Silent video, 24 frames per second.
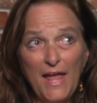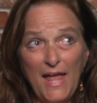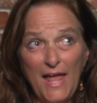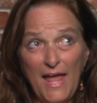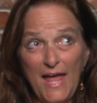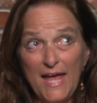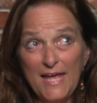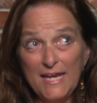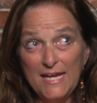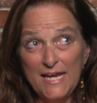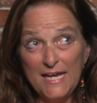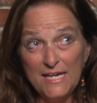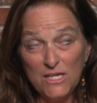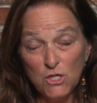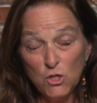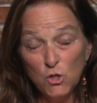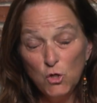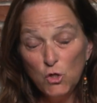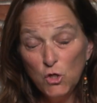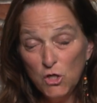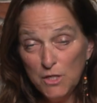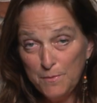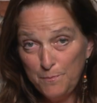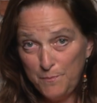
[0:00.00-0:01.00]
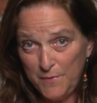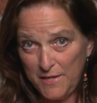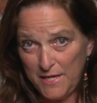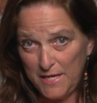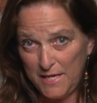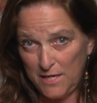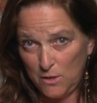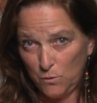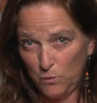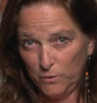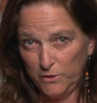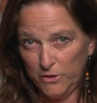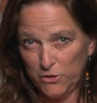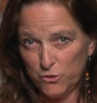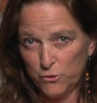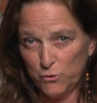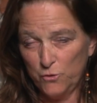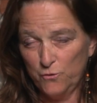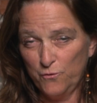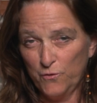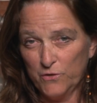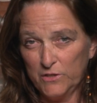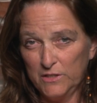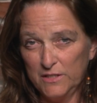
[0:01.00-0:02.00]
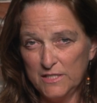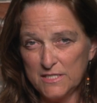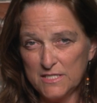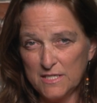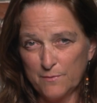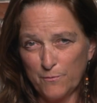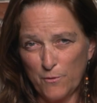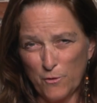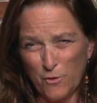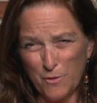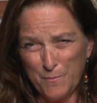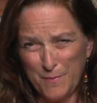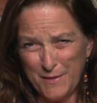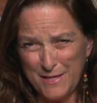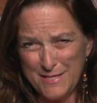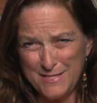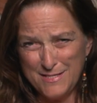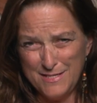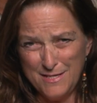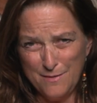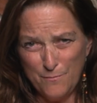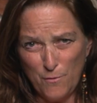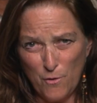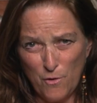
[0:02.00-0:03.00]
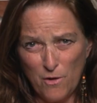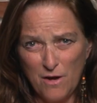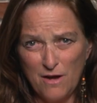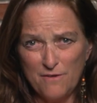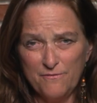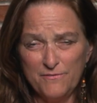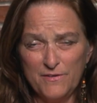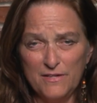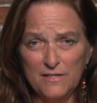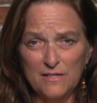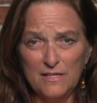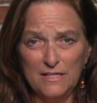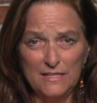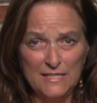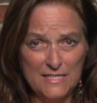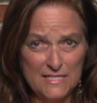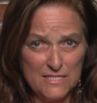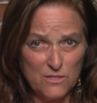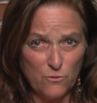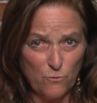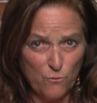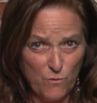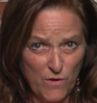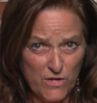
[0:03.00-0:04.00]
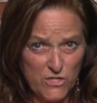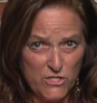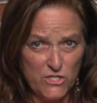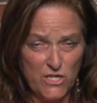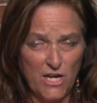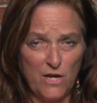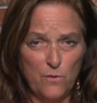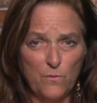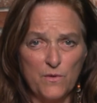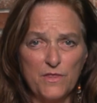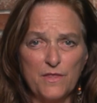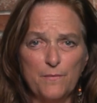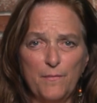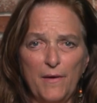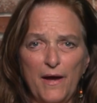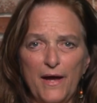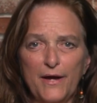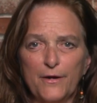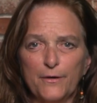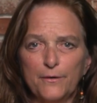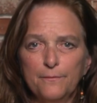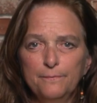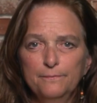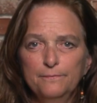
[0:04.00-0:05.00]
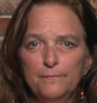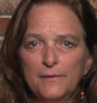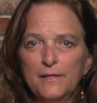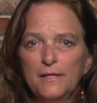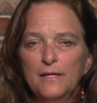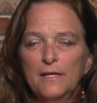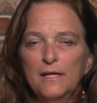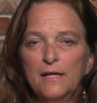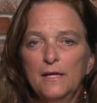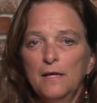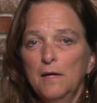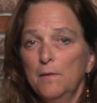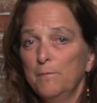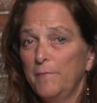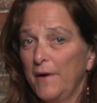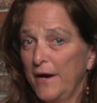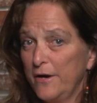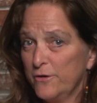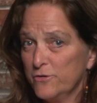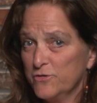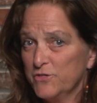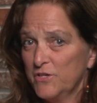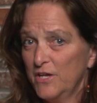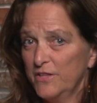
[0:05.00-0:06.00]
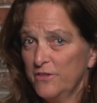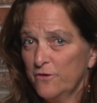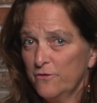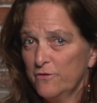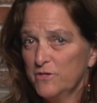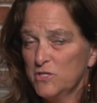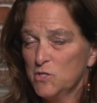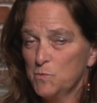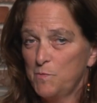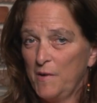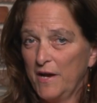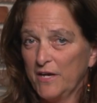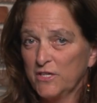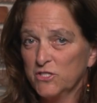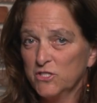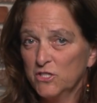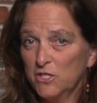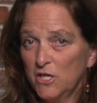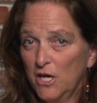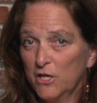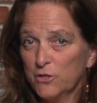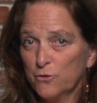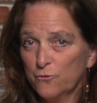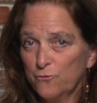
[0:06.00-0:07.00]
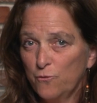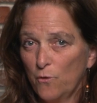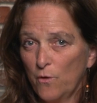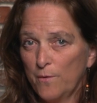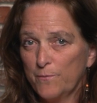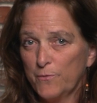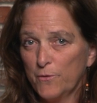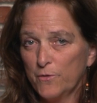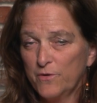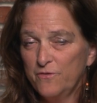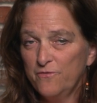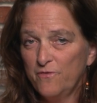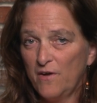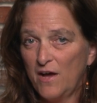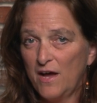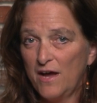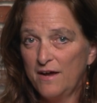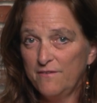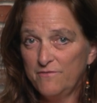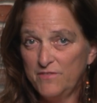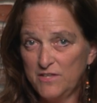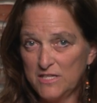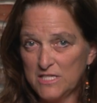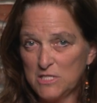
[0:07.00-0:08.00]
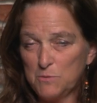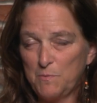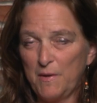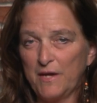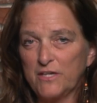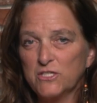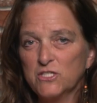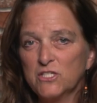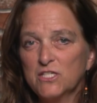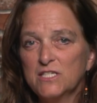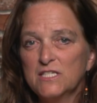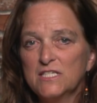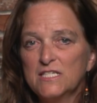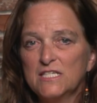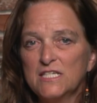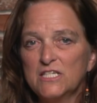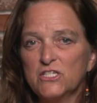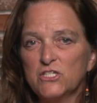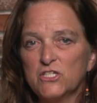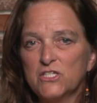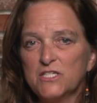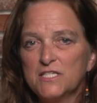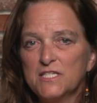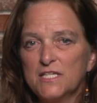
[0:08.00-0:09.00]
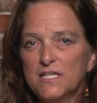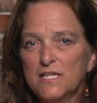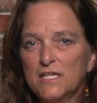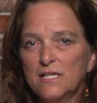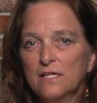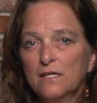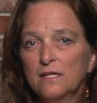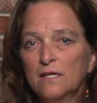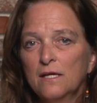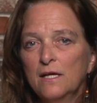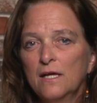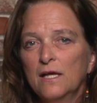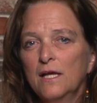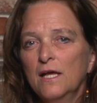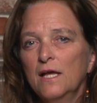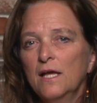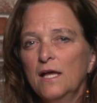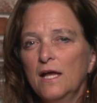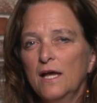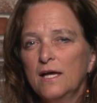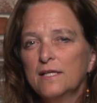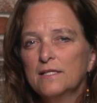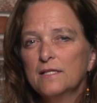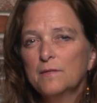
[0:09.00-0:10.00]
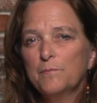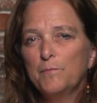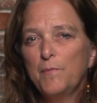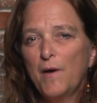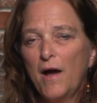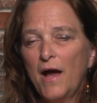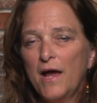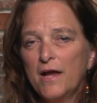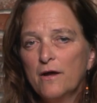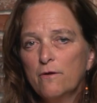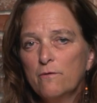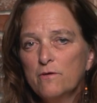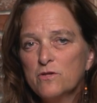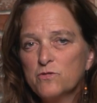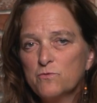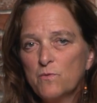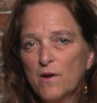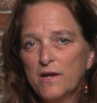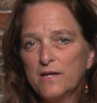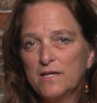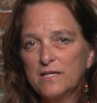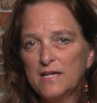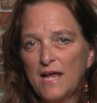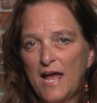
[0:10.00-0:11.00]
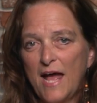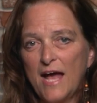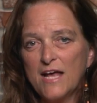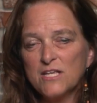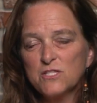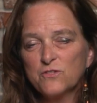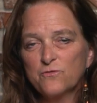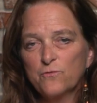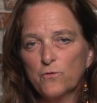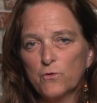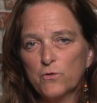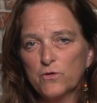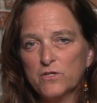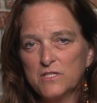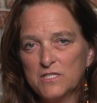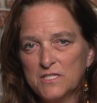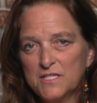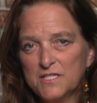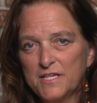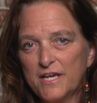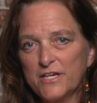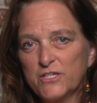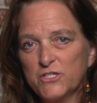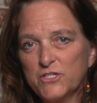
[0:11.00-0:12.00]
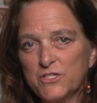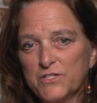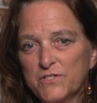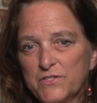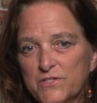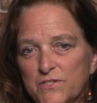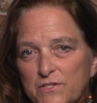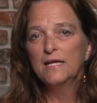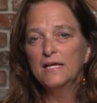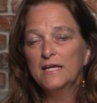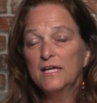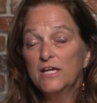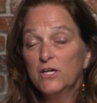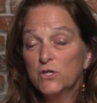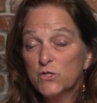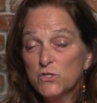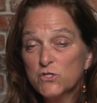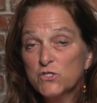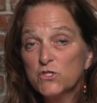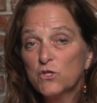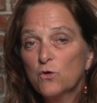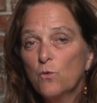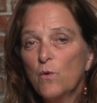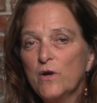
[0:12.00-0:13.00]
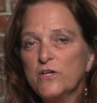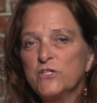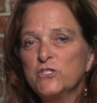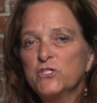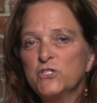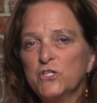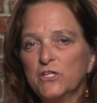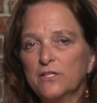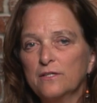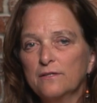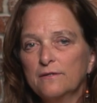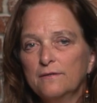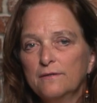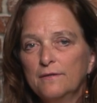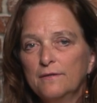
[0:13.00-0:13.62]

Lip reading: and it could be equally true for the listing broker, but I see it more often, at least originate with a buyer. Buyer's done their inspection under Form 35, the inspection contingency, and the buyer is ready to ask for concessions. Here's the question.